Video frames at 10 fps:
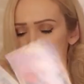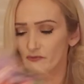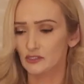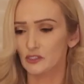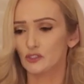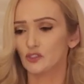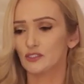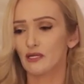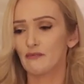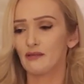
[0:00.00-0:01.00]
in reverse. It's
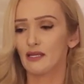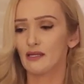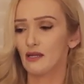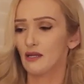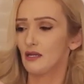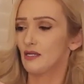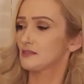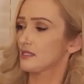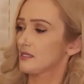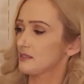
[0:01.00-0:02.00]
just telling me like,
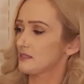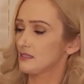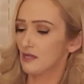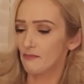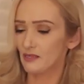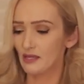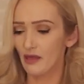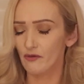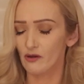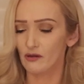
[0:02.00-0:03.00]
it's like it didn't come
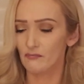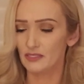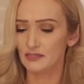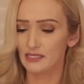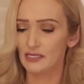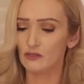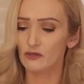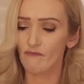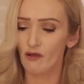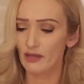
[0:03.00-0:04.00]
together, because healer
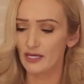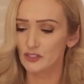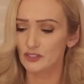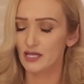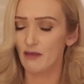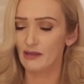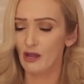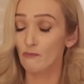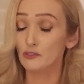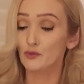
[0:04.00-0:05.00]
of all ages coming
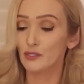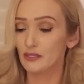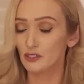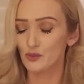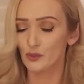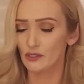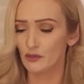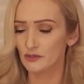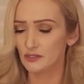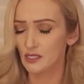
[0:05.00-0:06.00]
out between the two of
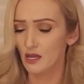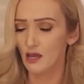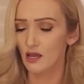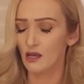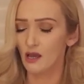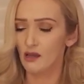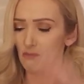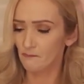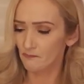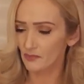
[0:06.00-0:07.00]
those.
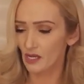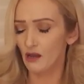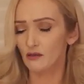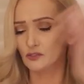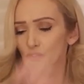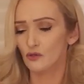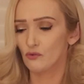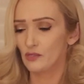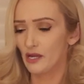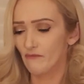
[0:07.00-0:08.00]

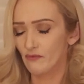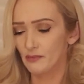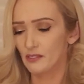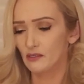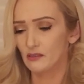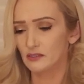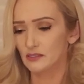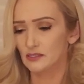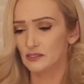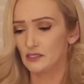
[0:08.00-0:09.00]
Also, we have up here,
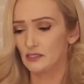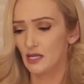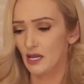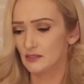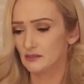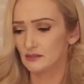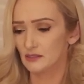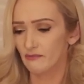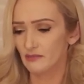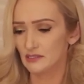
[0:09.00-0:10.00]
let's see, yes,
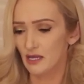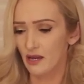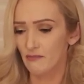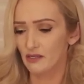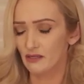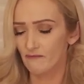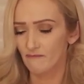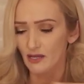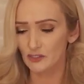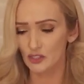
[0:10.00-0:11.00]
give it time and
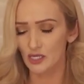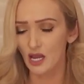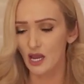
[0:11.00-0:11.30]
confession.